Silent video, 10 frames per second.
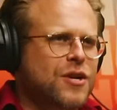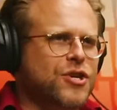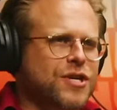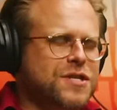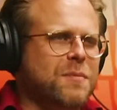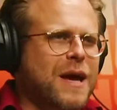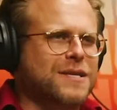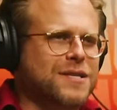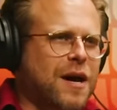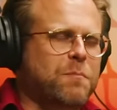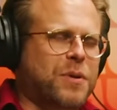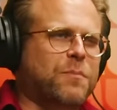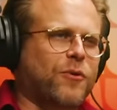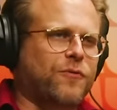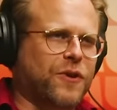just to make some
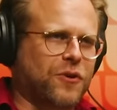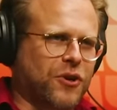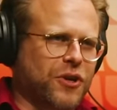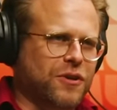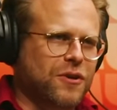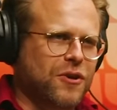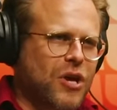people feel good